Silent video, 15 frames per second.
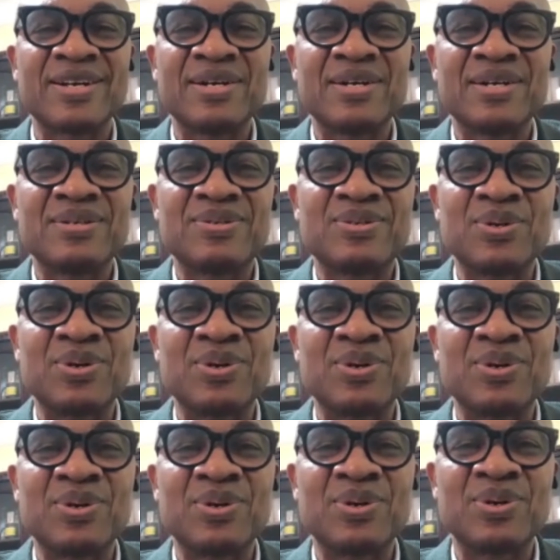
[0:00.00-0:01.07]
So,
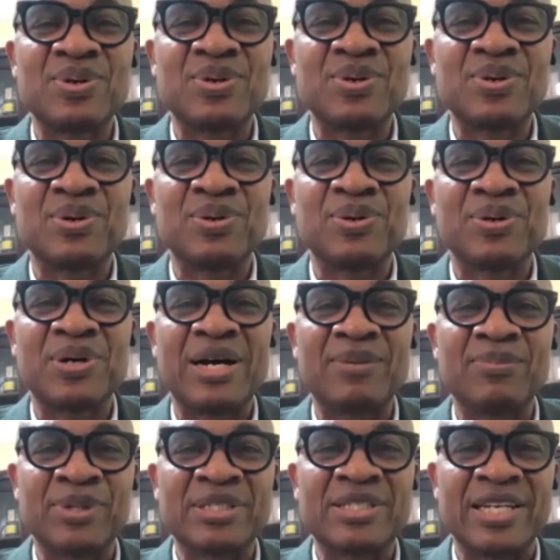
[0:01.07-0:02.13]

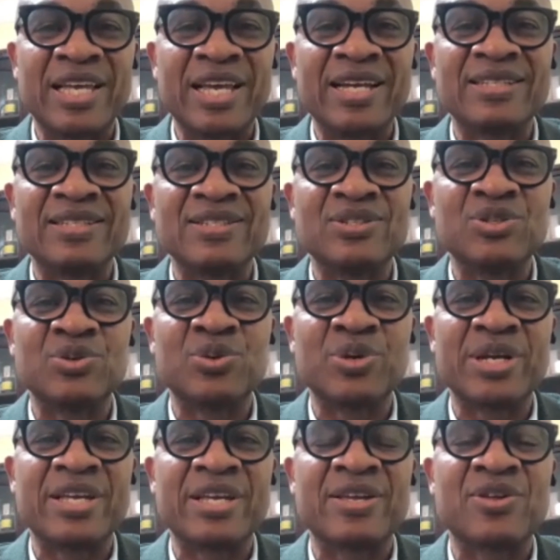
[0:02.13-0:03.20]
but again,
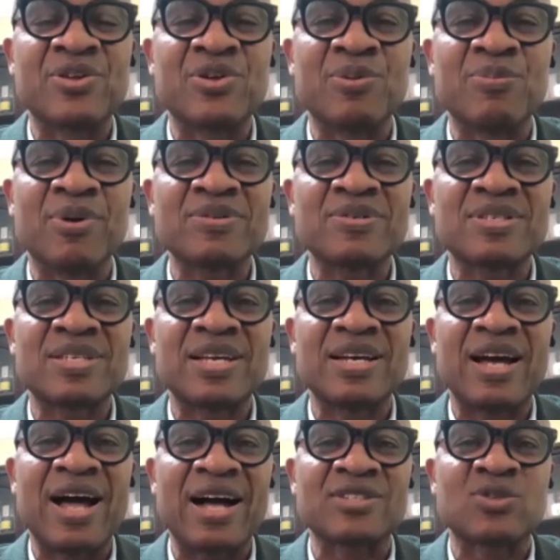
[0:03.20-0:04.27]
you must act
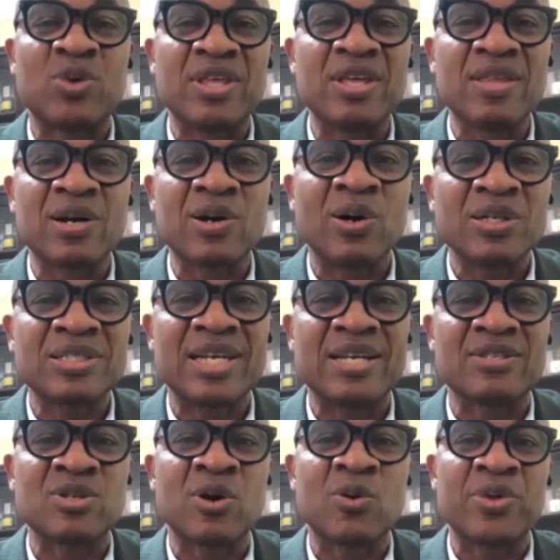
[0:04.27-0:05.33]
within the content or
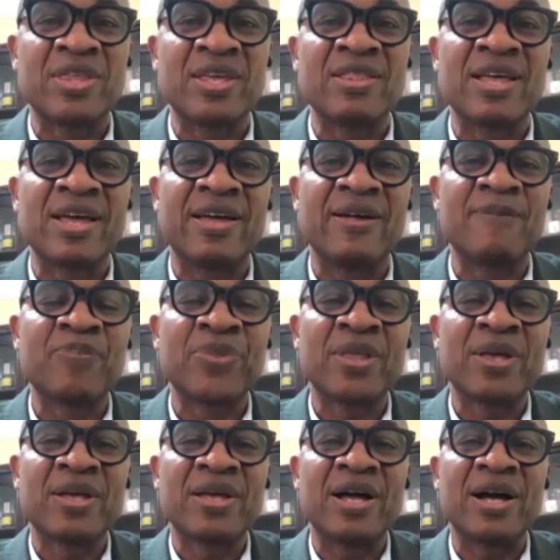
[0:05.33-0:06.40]
within
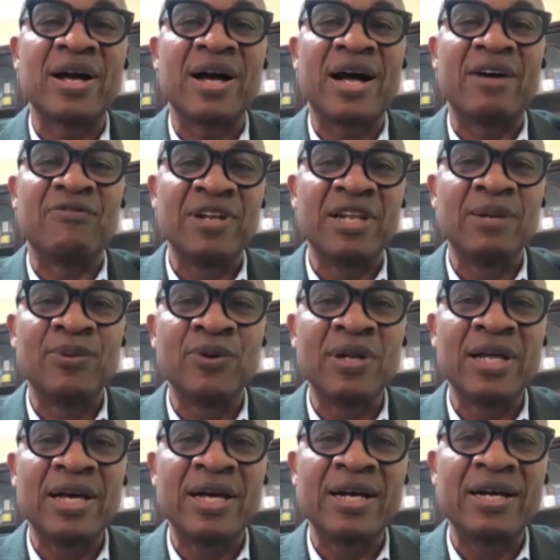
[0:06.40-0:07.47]
available
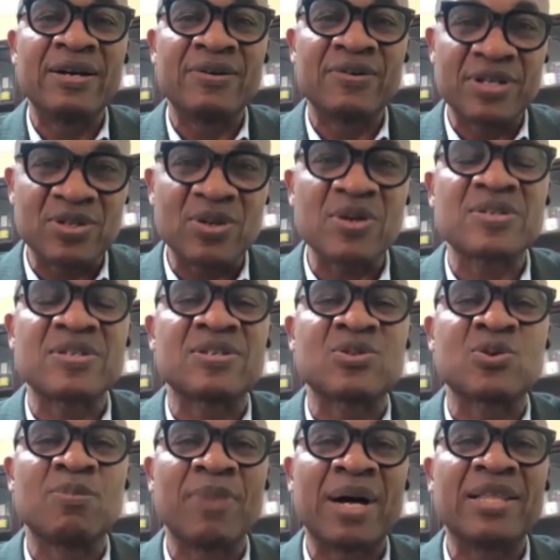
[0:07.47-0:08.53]
resources to
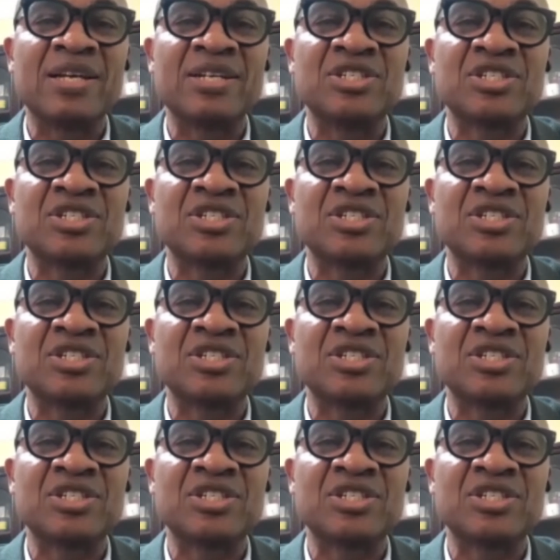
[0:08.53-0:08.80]
manage